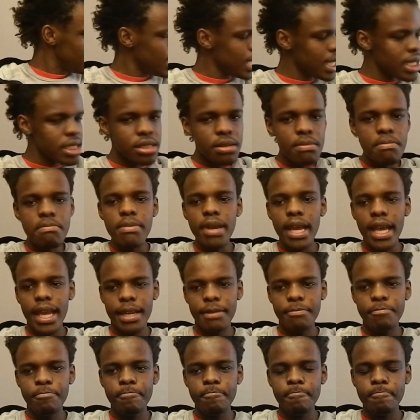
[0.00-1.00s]
As a
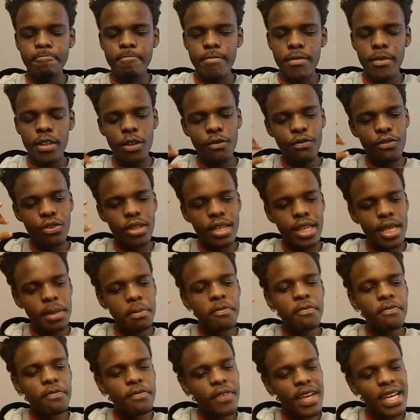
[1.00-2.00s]
man, if
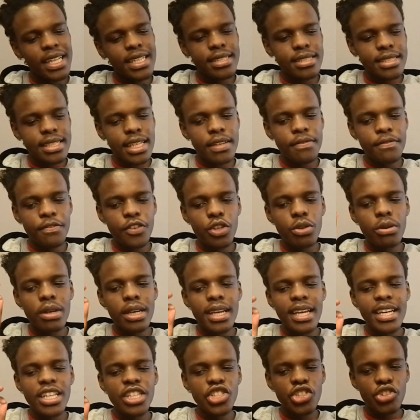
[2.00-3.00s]
you
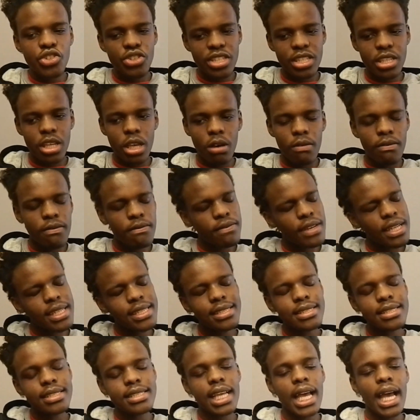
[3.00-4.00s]
let yourself
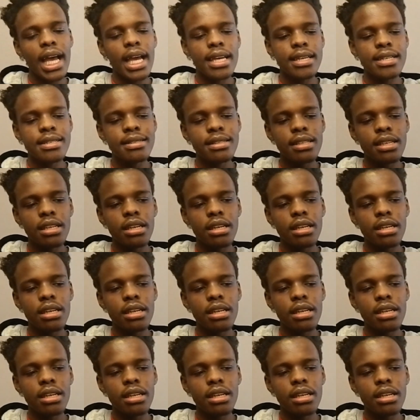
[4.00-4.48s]
fantasize